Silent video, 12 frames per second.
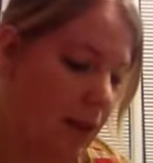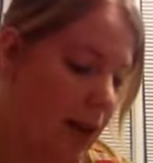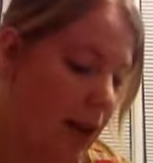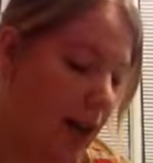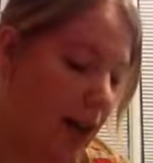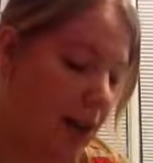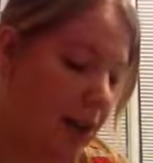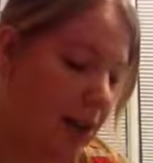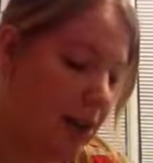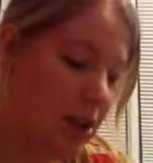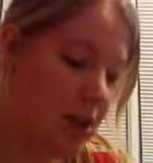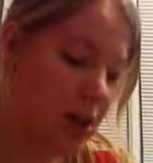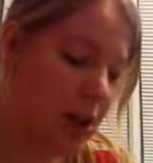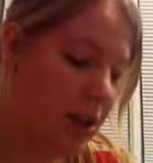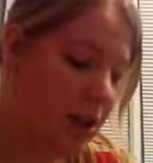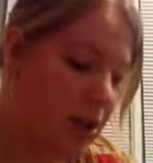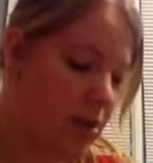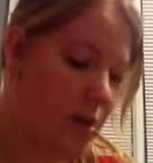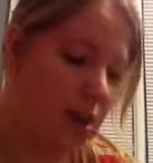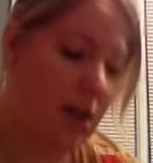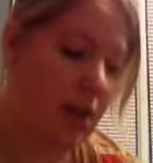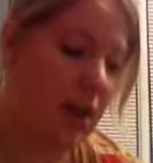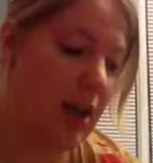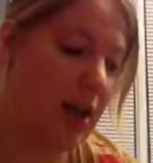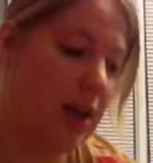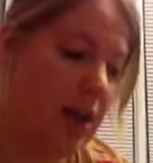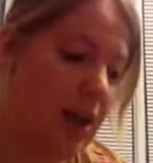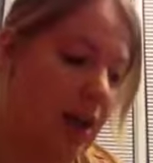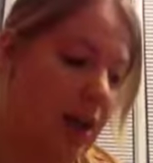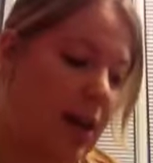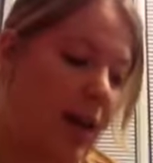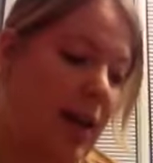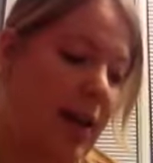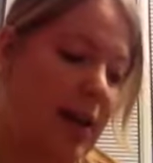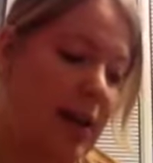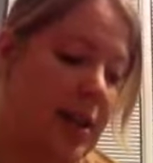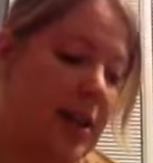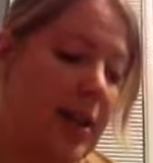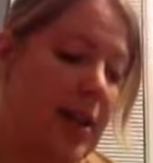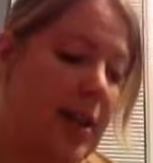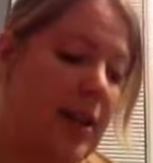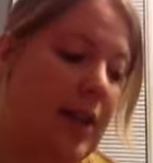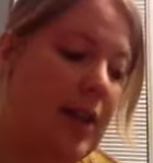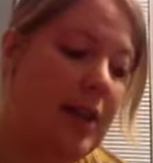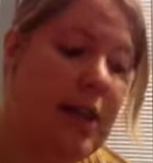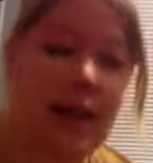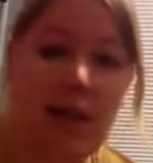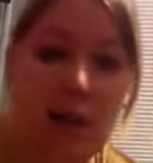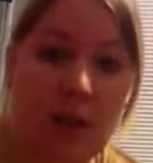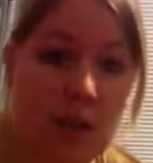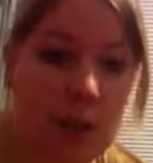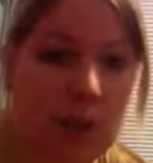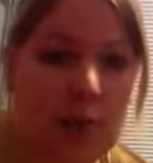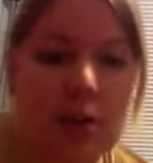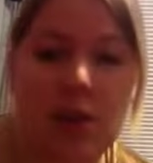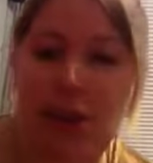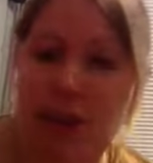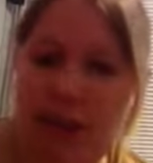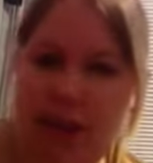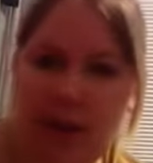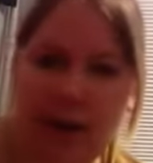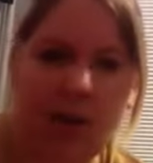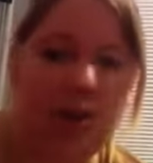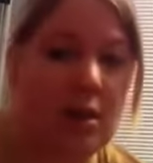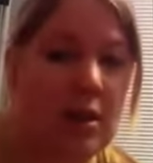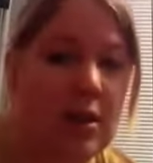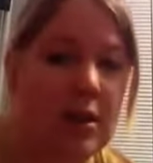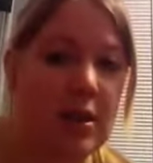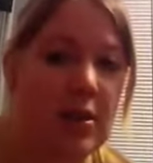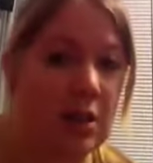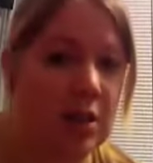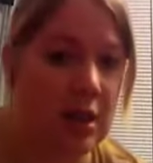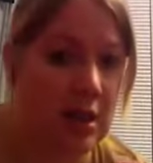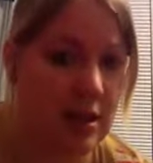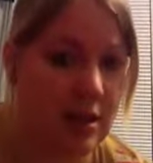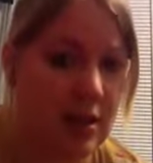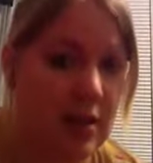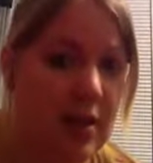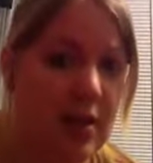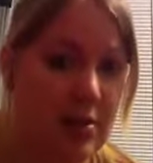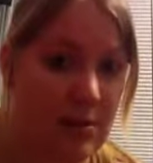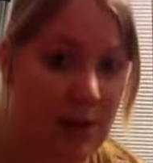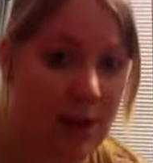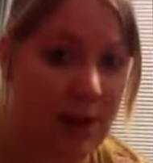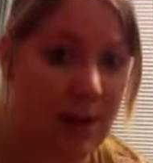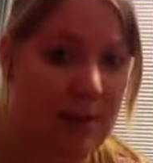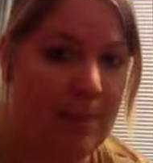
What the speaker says: And just another interesting thing is that hurricane season in the Atlantic Ocean, which the Atlantic Ocean is the ocean that's near us, right?